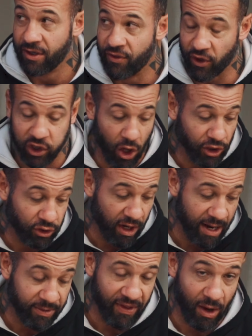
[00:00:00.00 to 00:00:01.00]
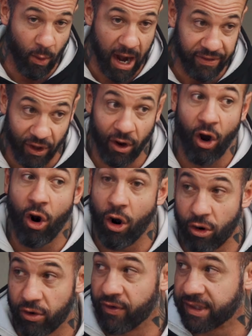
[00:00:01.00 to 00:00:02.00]
The closer I am to that weight, the
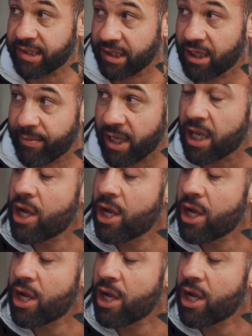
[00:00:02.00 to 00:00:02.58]
harder this is going to be.